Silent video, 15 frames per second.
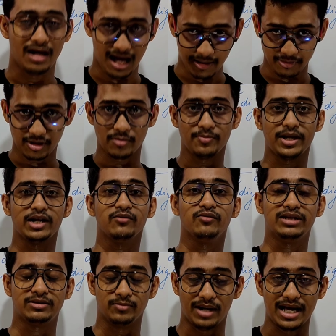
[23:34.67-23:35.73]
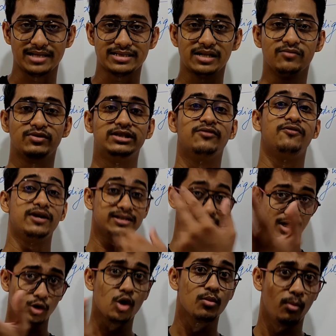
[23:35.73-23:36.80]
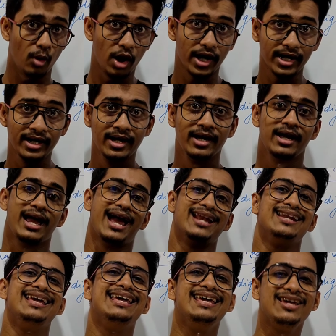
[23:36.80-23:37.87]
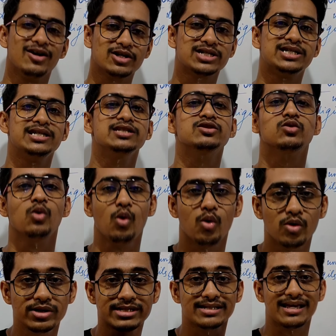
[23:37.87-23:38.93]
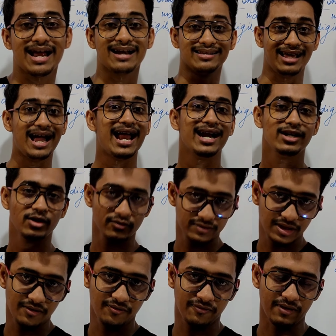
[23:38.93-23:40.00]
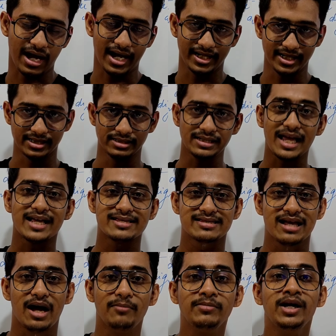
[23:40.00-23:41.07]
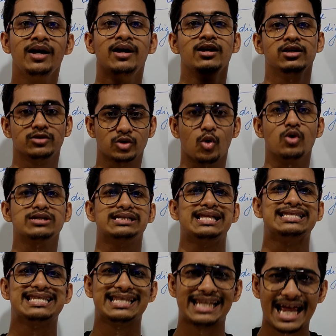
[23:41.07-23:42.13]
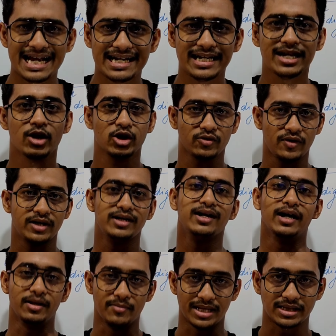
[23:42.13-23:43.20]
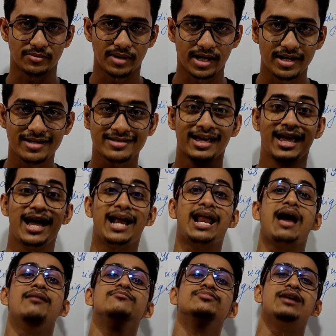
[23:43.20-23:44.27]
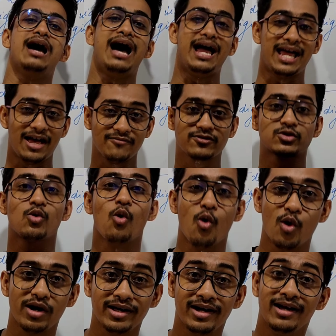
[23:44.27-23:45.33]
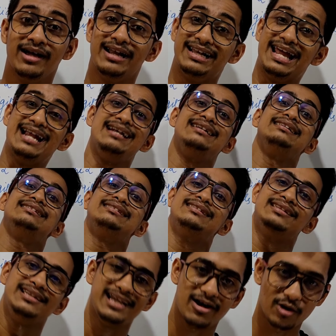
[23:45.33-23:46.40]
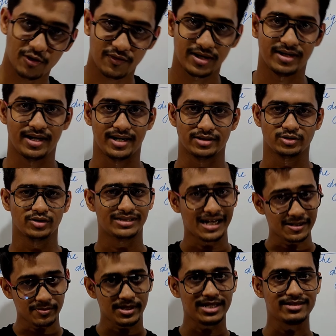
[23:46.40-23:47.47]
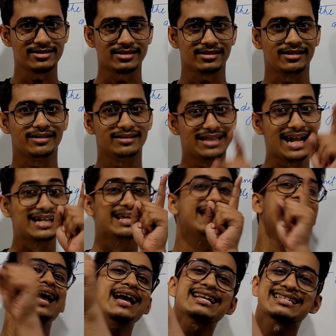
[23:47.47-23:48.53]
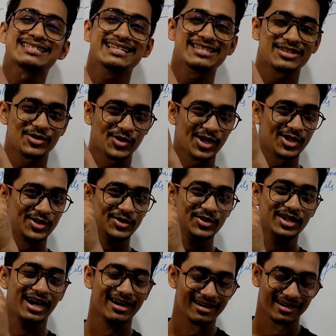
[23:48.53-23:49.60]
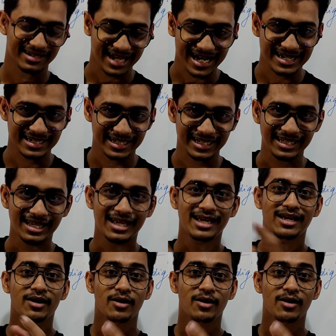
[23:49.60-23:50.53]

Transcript: I'm comparing with myself with the first girl or boy, and he or she scores at the end of the final exam, scores let's say 90 out of 100 in mathematics, and I have scored 93 out of 100. So that means that x is equal to 90,